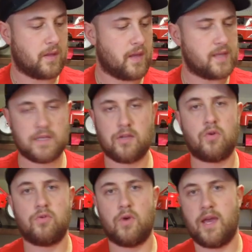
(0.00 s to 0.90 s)
as I
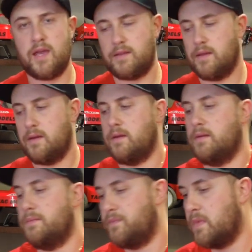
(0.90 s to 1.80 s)
told you, I had
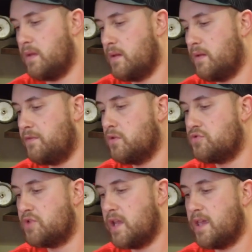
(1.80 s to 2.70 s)
a few
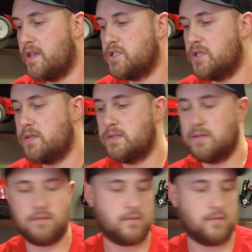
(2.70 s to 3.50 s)
Drake engines.